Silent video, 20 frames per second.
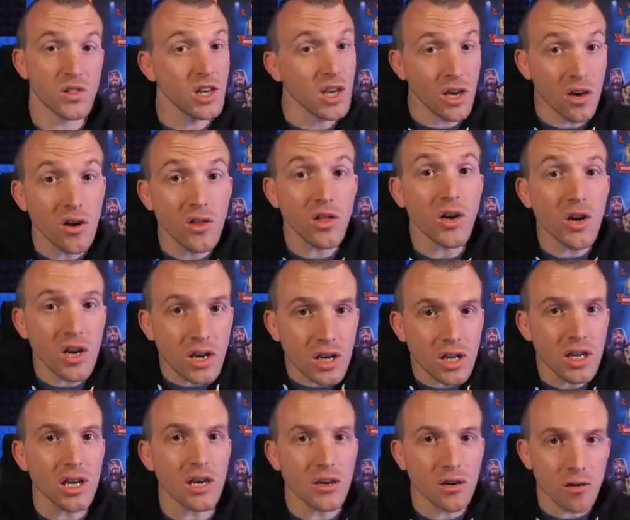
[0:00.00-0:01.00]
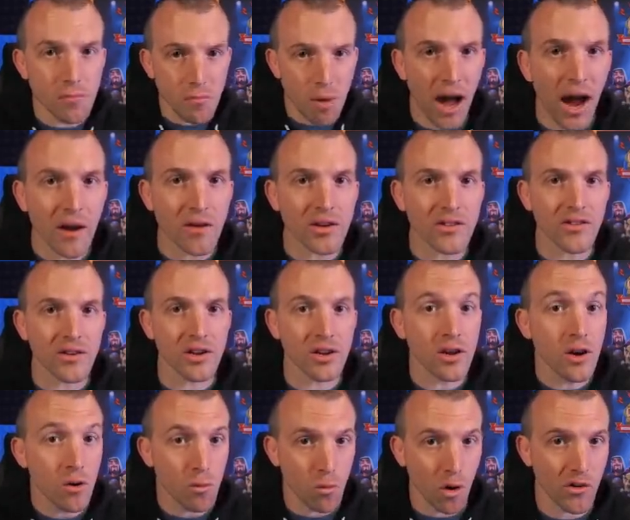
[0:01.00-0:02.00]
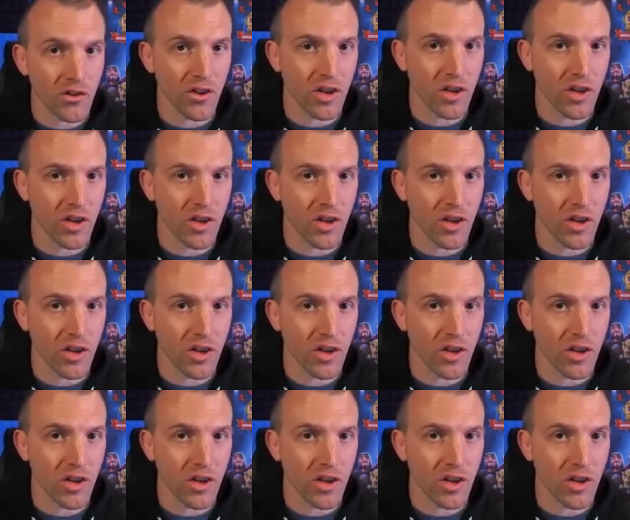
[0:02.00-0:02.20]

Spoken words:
The other clear comparison was